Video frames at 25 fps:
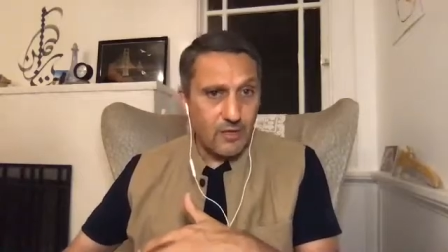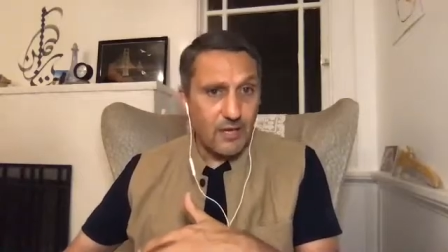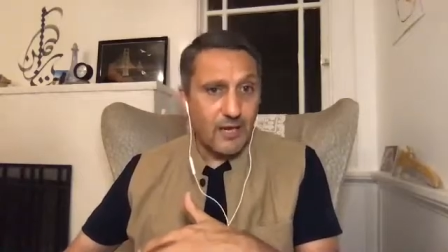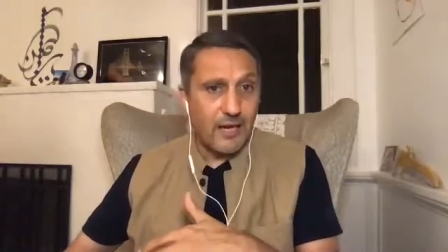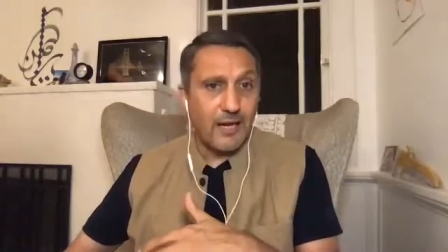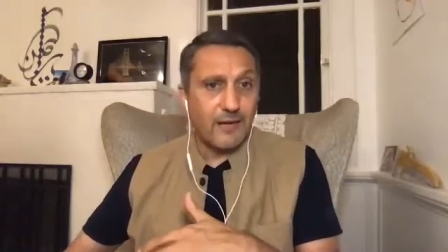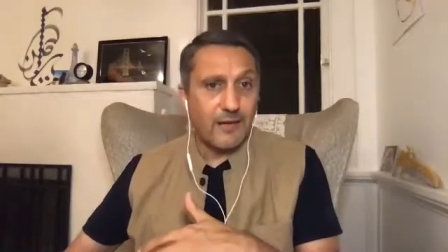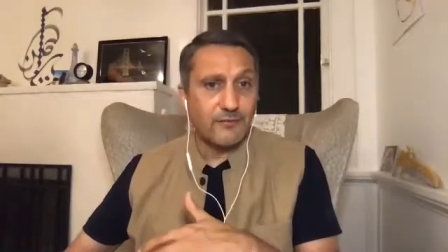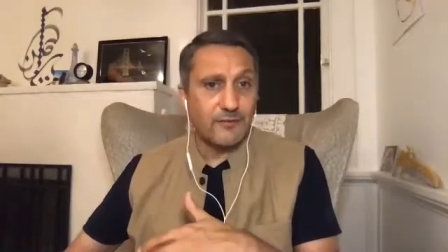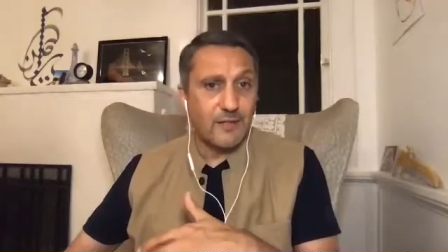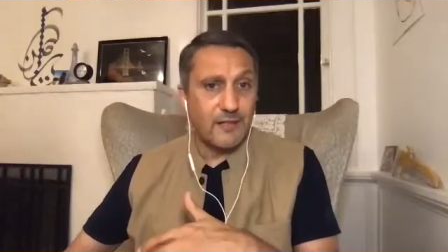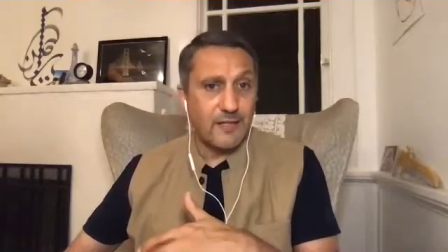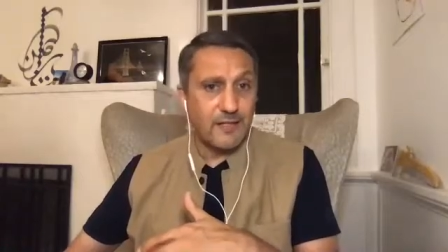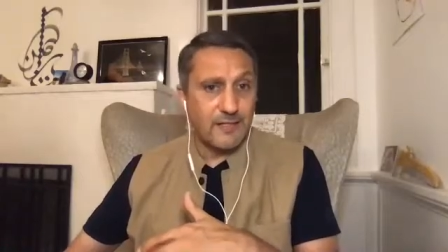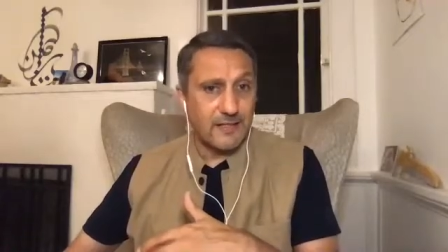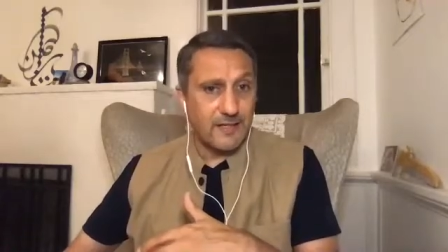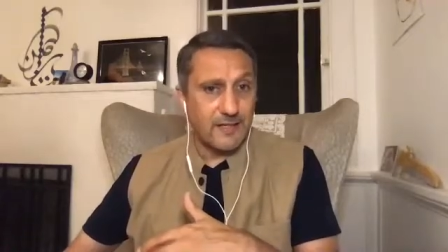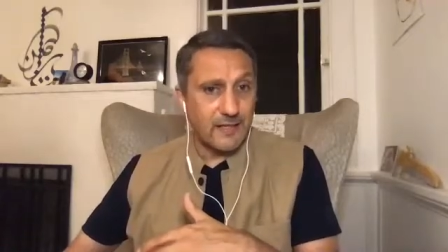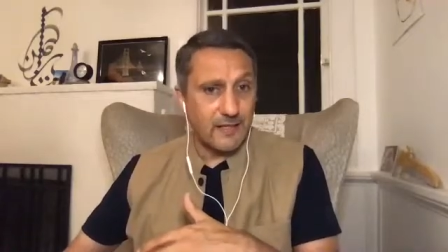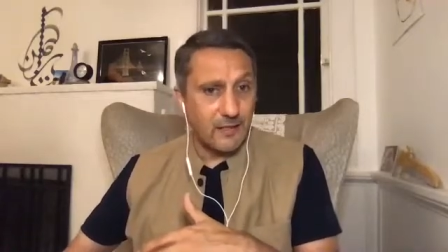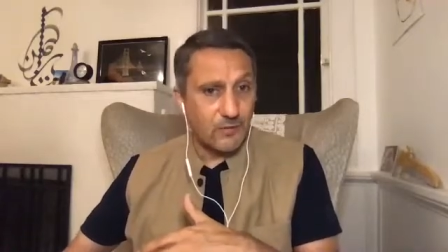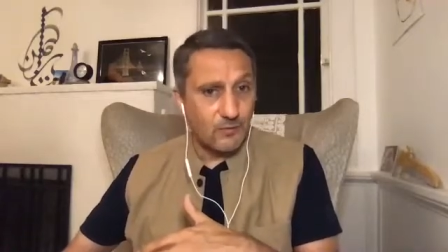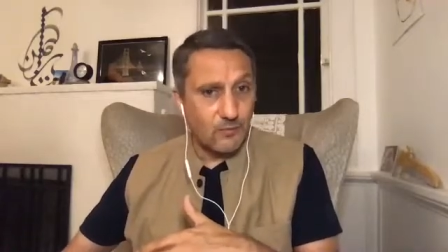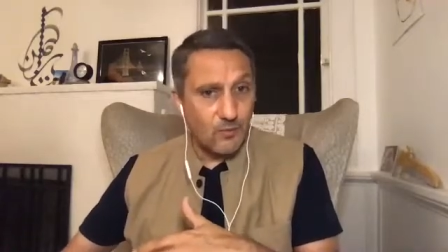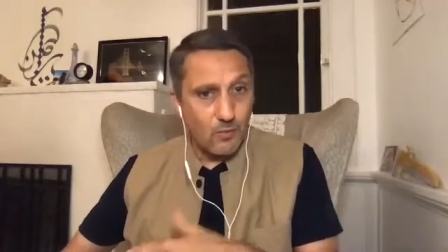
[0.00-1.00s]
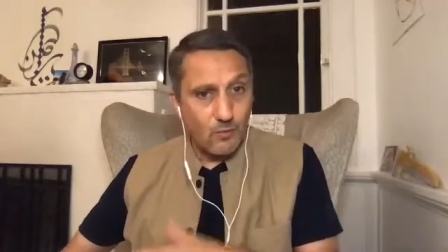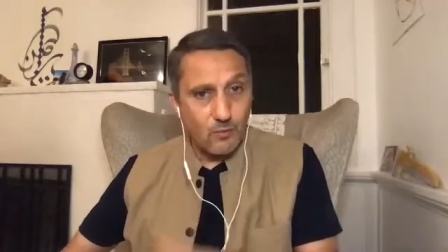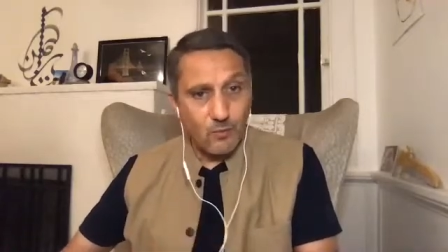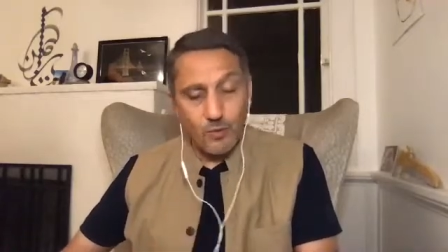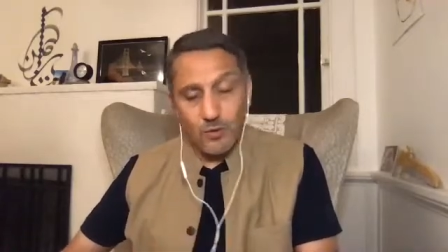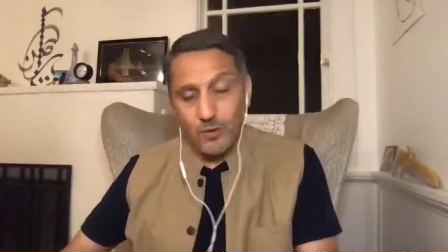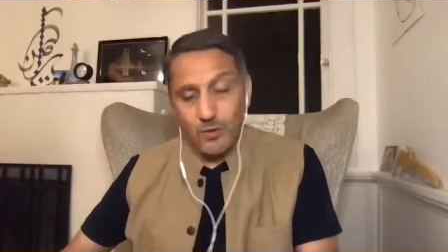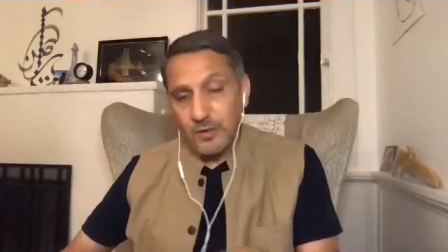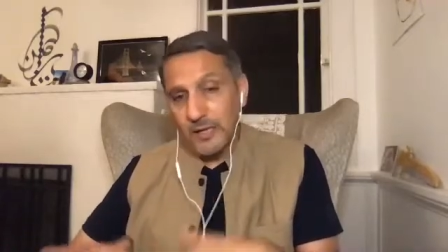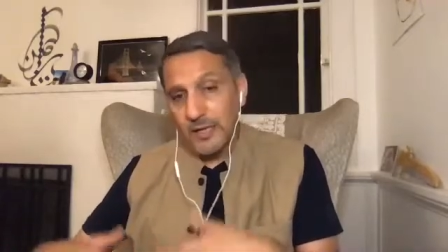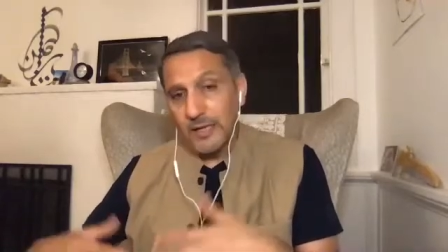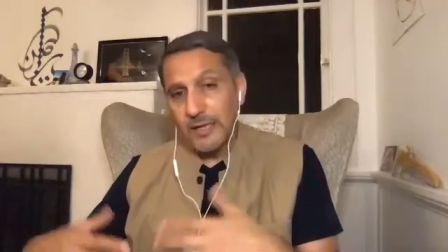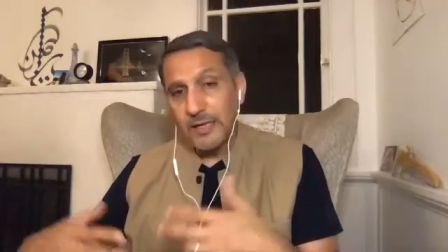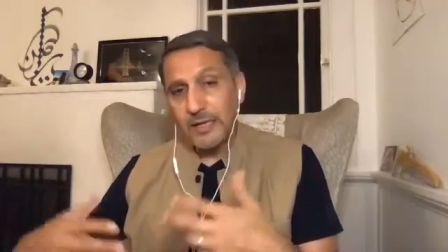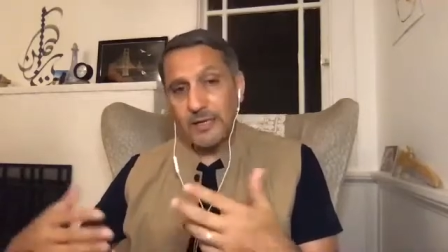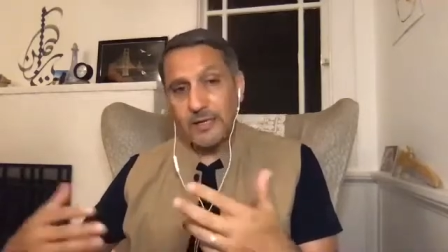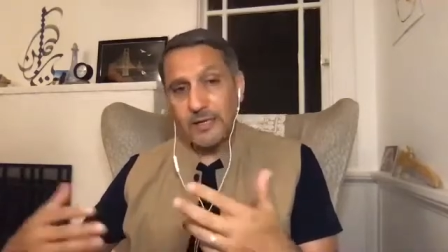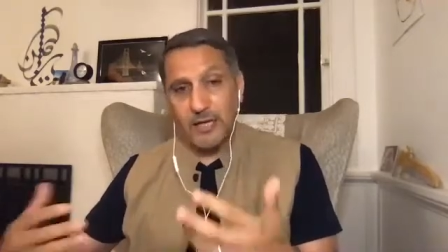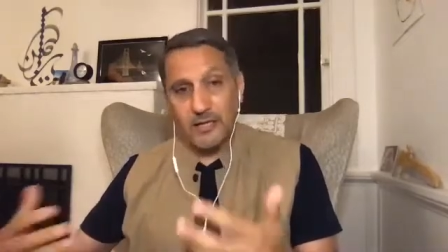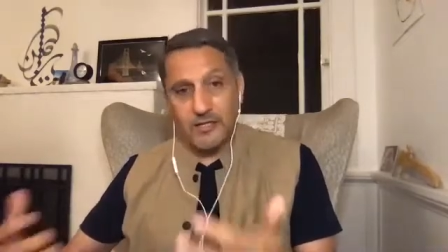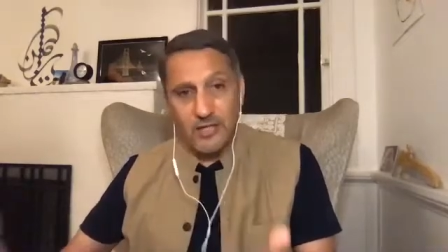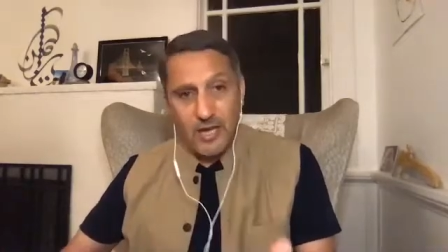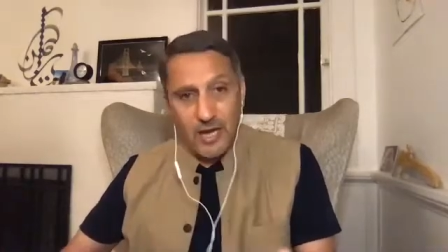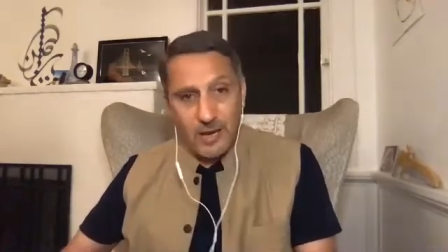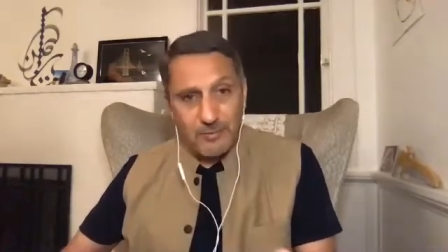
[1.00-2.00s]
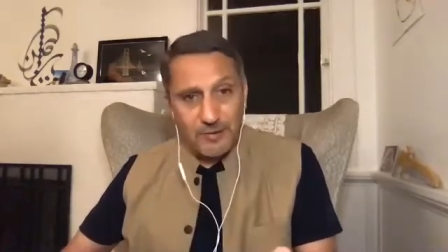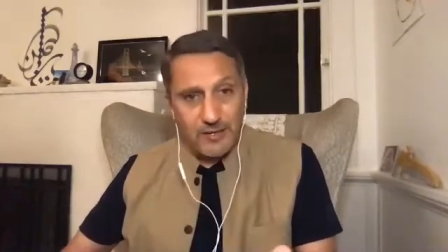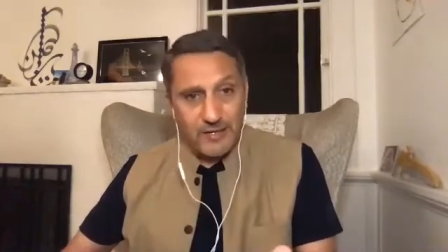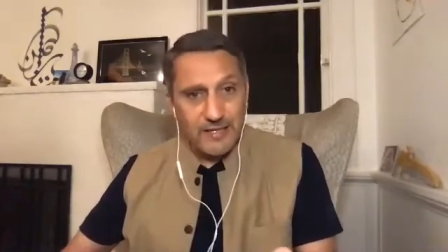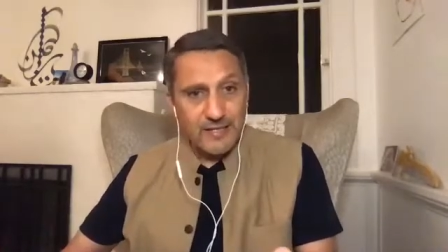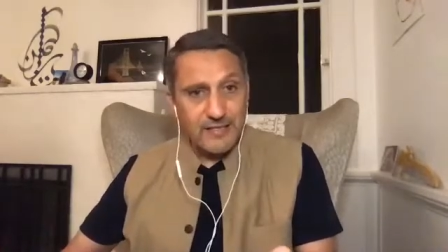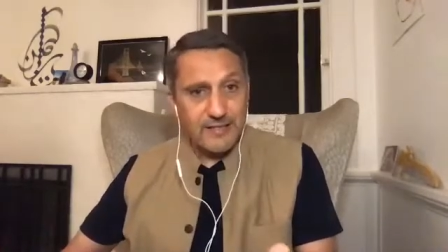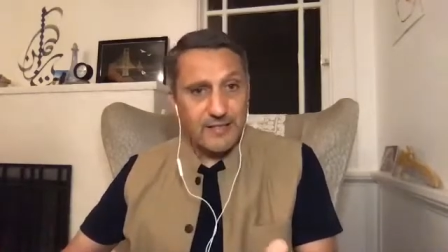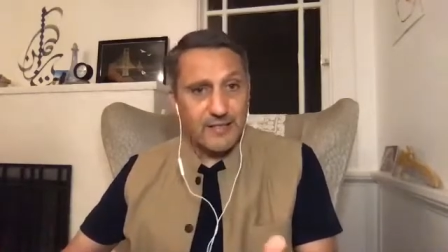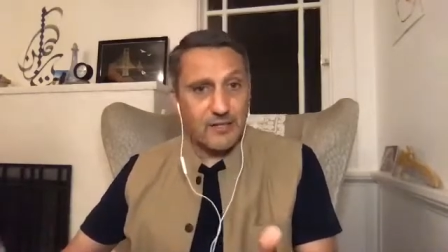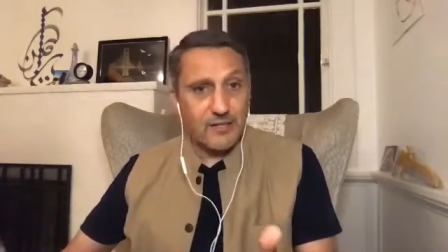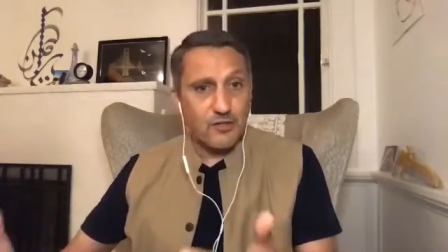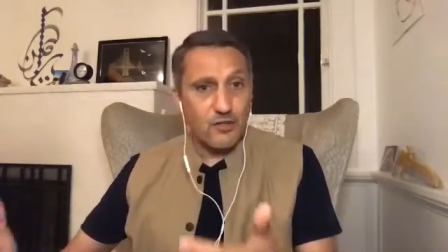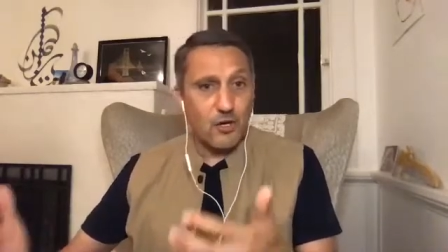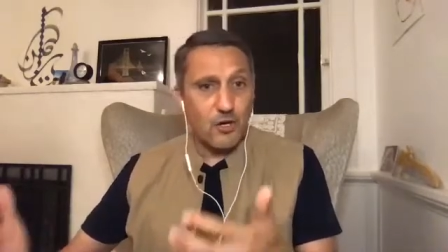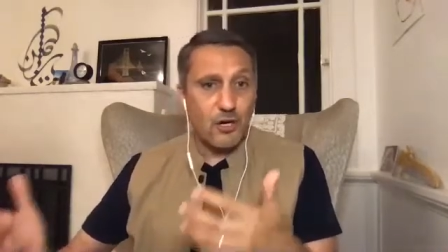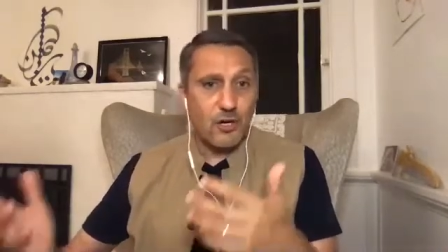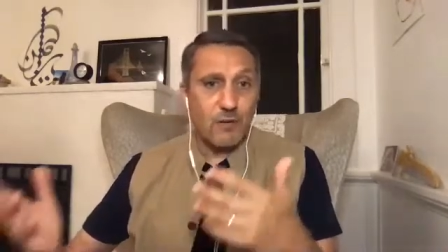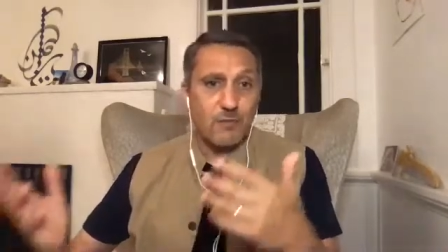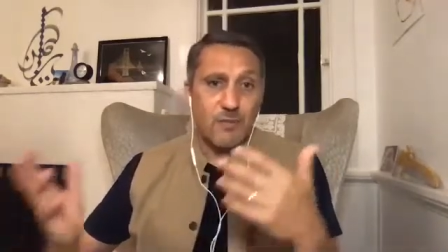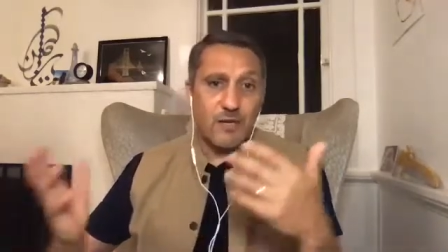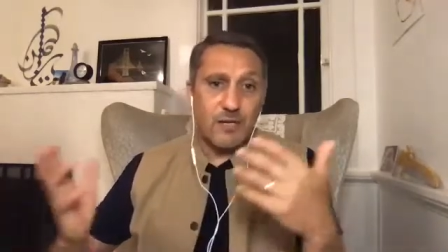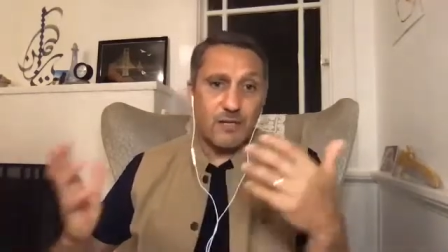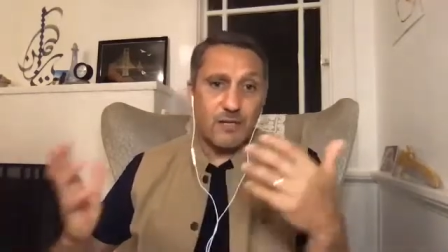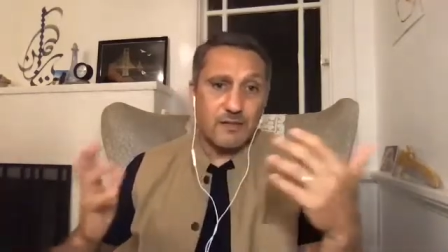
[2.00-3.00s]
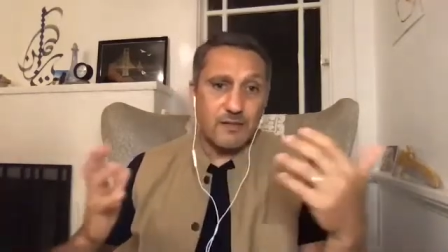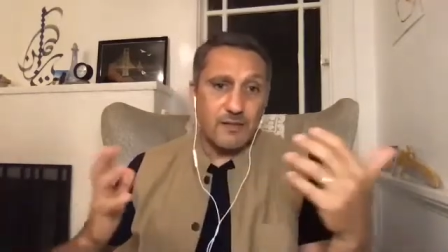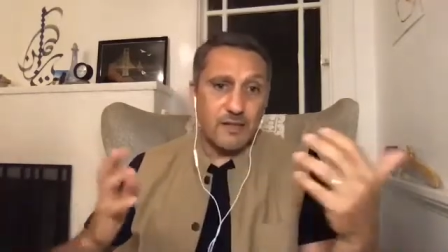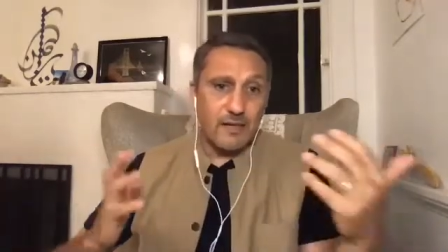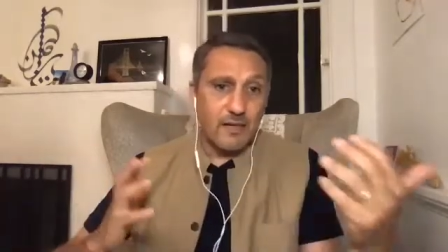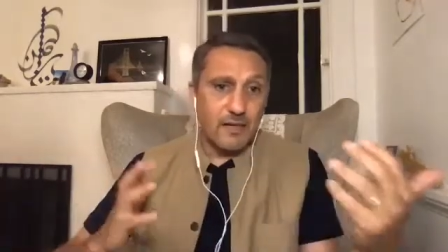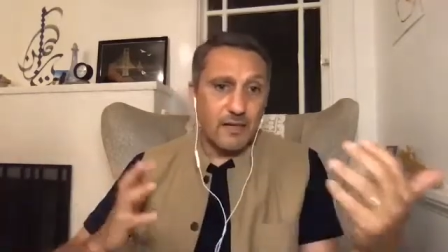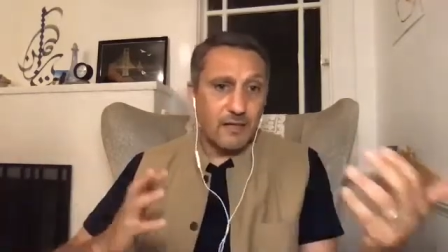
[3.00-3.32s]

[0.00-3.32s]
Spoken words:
after the Second World War, the Japanese internment,